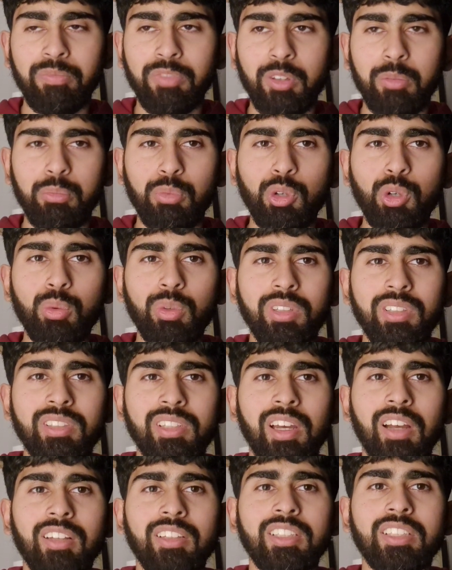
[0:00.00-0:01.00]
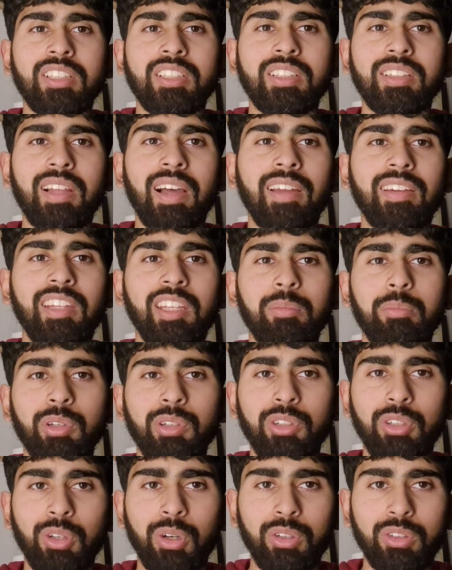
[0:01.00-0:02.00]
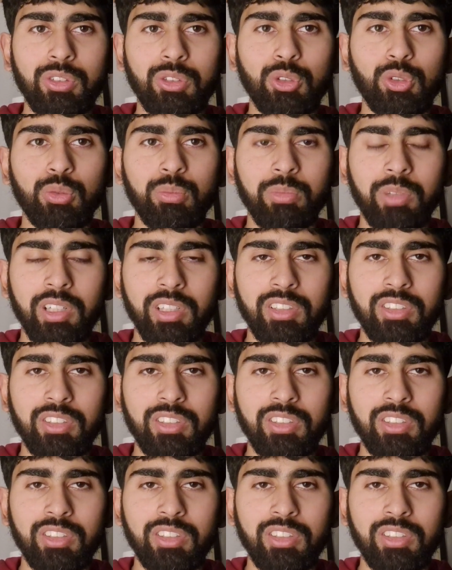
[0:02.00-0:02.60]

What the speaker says: the ball would turn slightly but not too much.